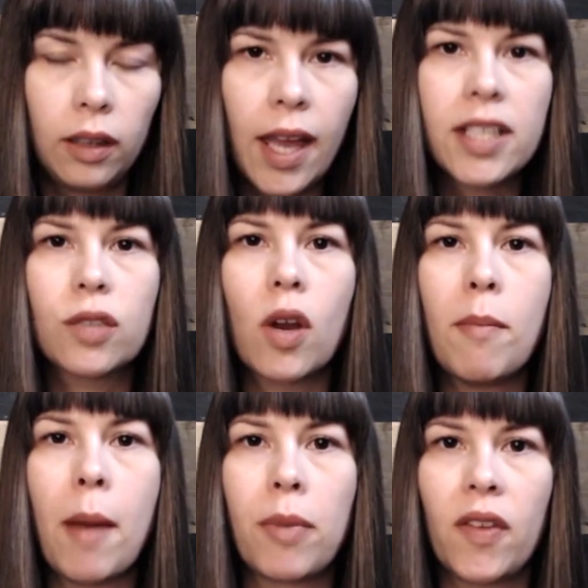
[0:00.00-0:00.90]
let's
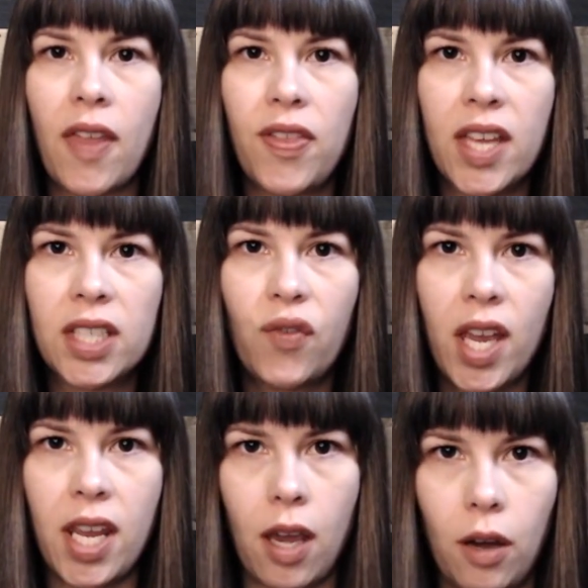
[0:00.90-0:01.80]
remember that this
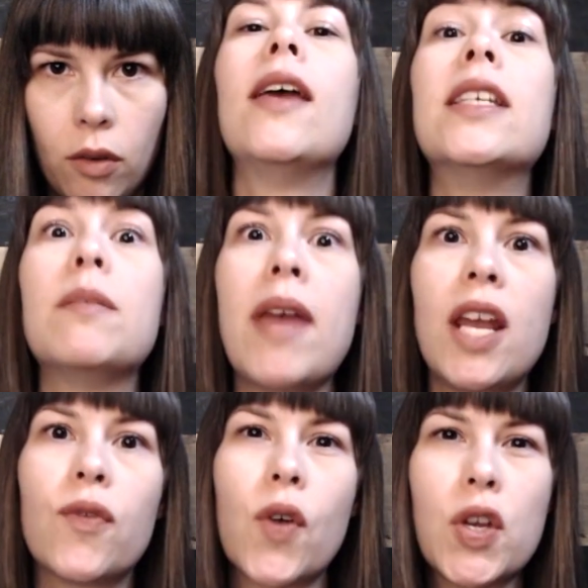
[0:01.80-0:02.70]
video is
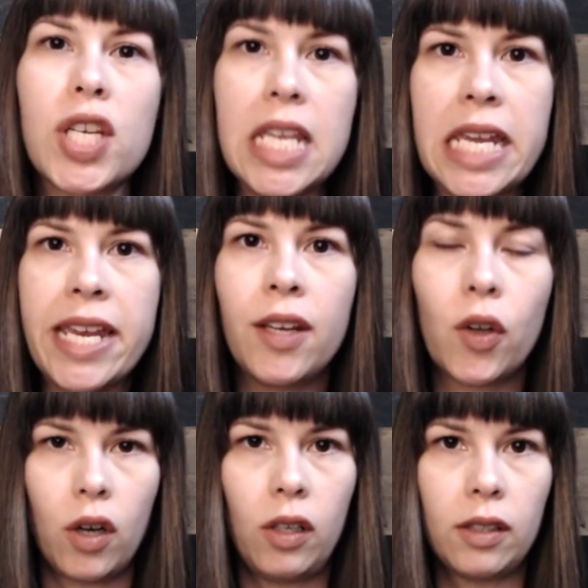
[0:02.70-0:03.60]
made for teen
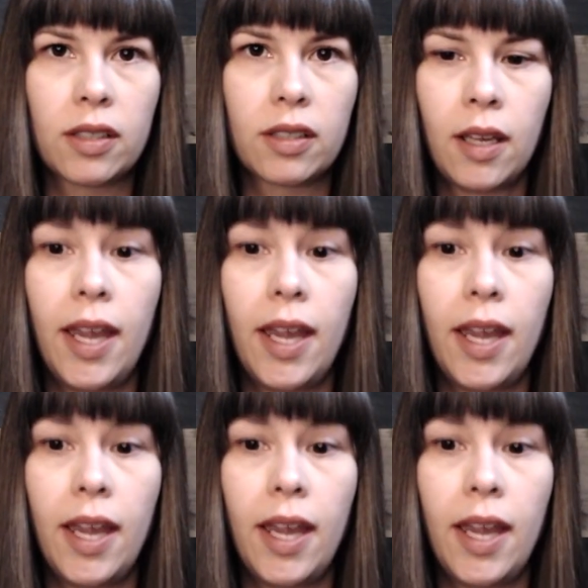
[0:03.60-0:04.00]
girls.